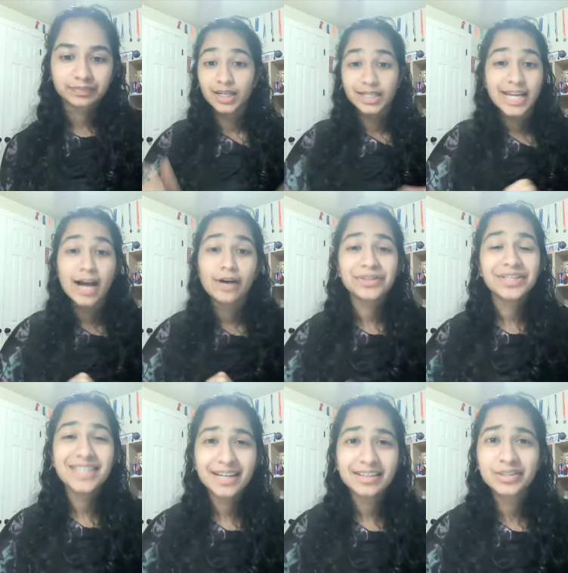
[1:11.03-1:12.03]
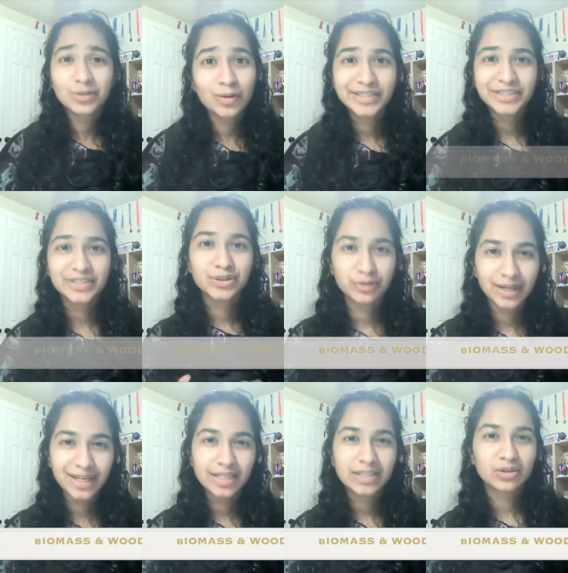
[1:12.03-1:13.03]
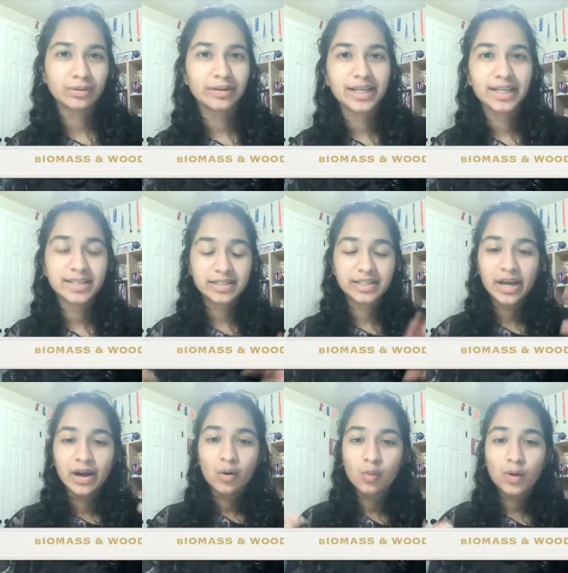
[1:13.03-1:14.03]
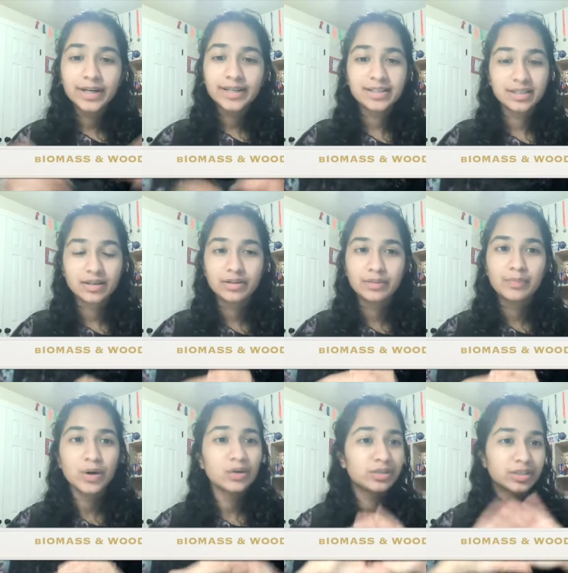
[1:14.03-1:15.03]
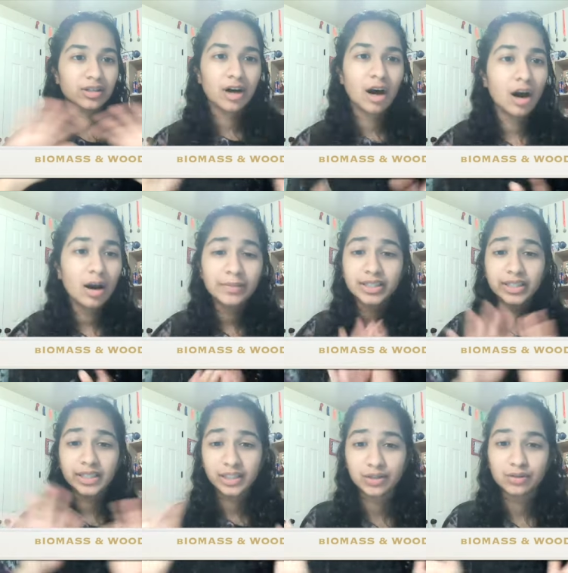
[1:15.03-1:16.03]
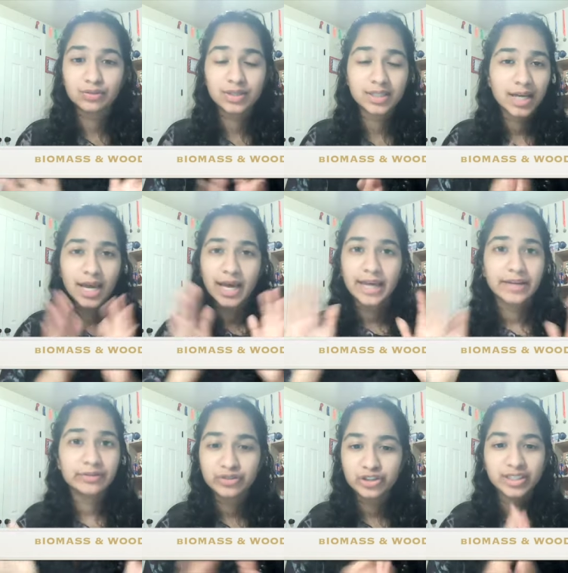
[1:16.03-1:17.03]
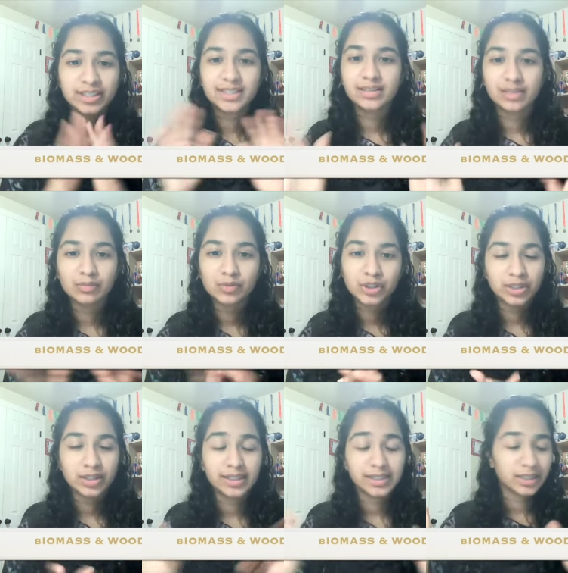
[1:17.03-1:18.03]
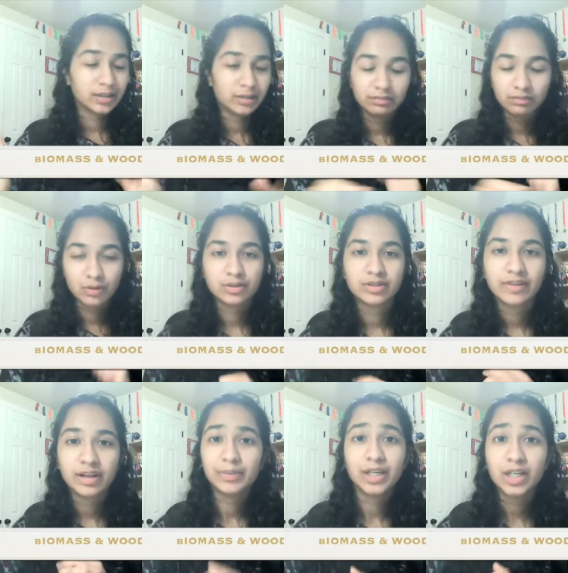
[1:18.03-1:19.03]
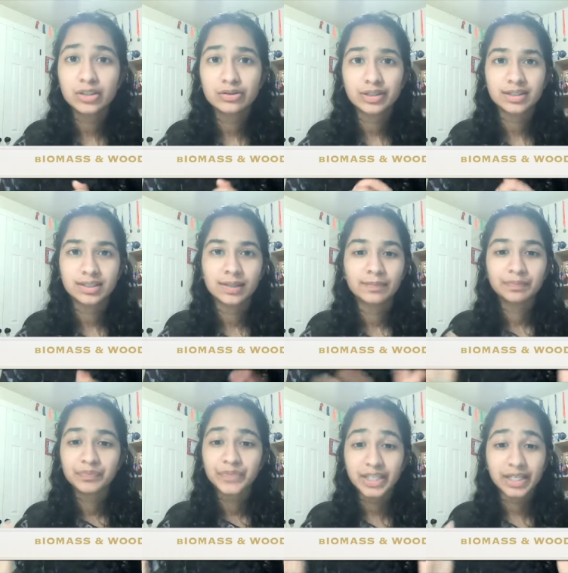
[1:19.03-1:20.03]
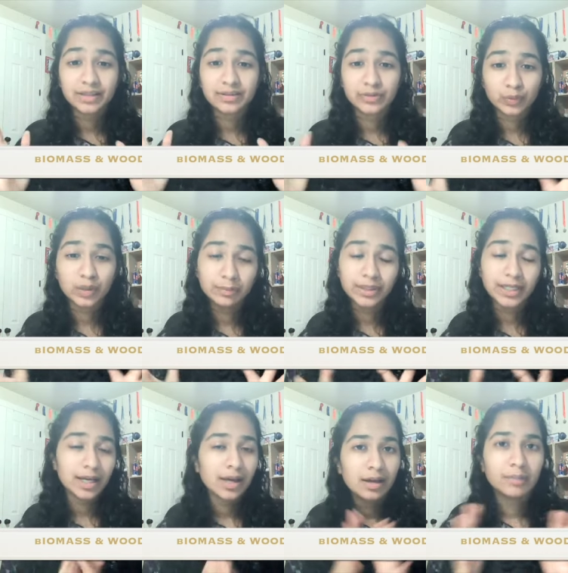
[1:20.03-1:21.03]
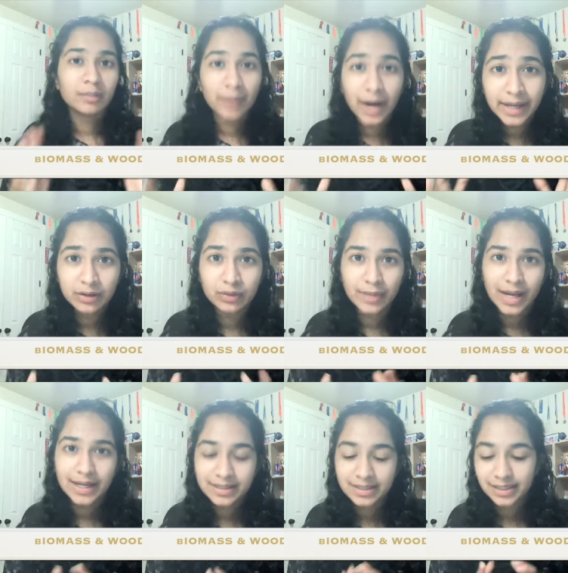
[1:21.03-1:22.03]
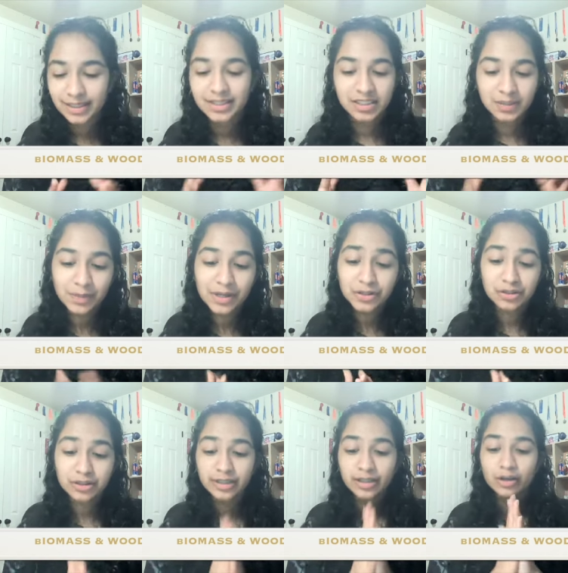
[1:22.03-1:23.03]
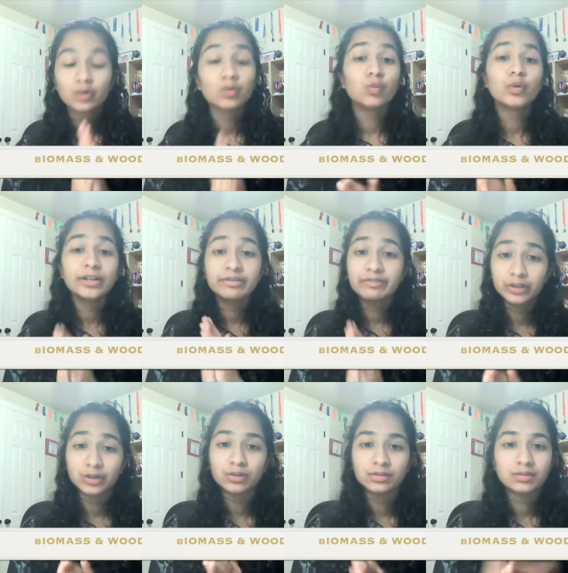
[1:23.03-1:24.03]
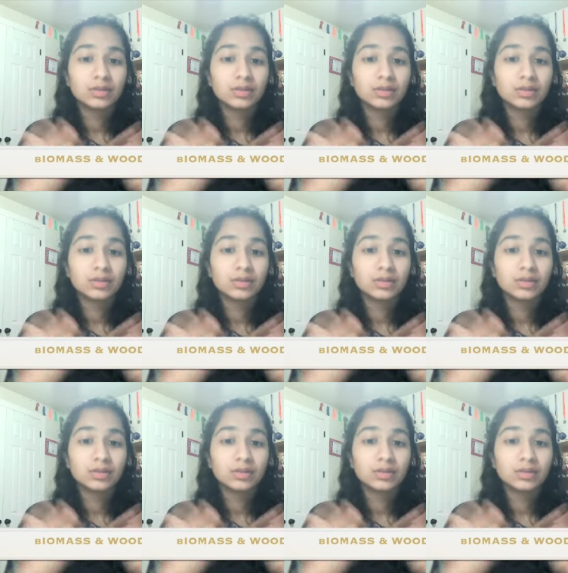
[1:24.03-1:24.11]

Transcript: Now, the next question to answer is what is the most commonly used energy consumption in most developing countries? The answer would be biomass and especially wood fuel.